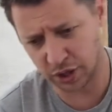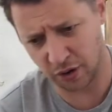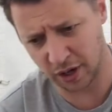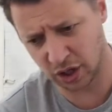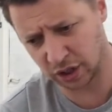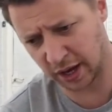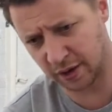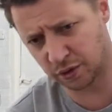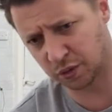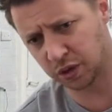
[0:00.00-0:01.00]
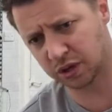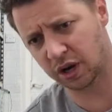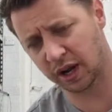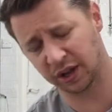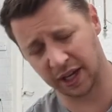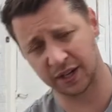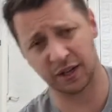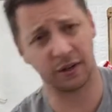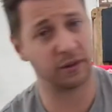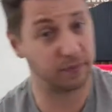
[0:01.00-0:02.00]
Tarantula Tales was like a
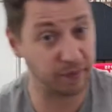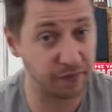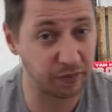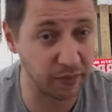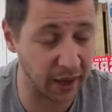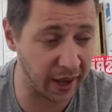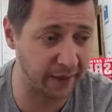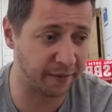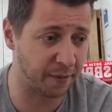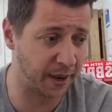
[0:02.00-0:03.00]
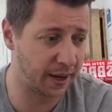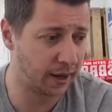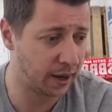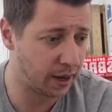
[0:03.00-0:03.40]
decent hit for me,